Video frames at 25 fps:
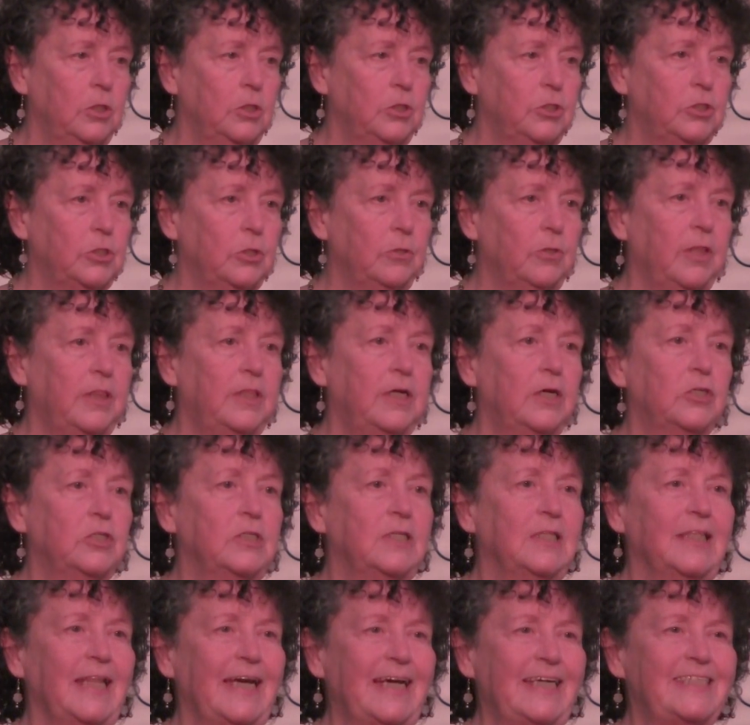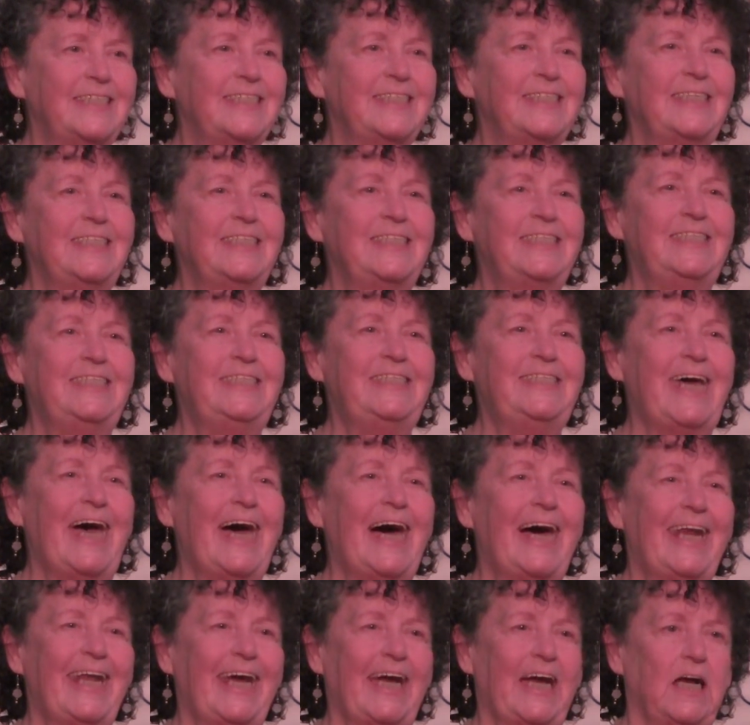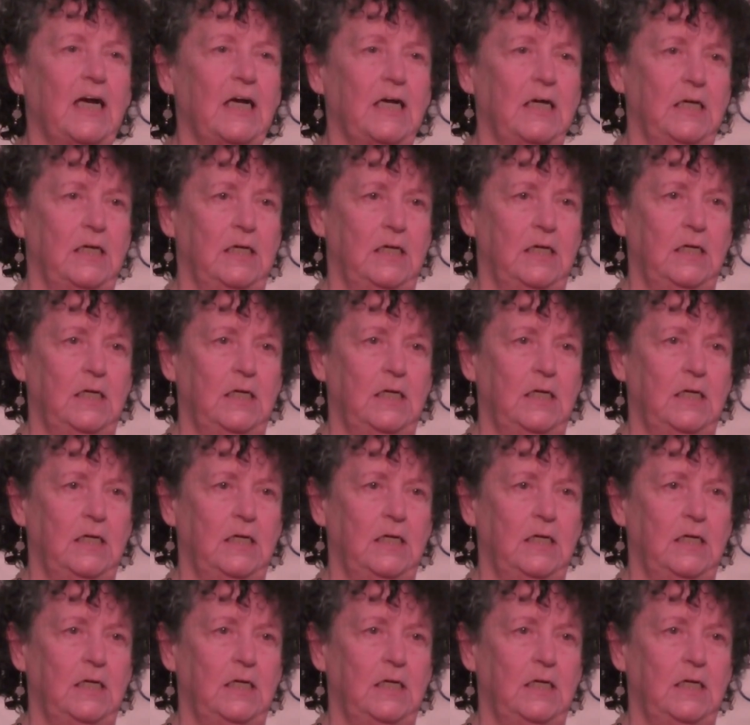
so that there's less static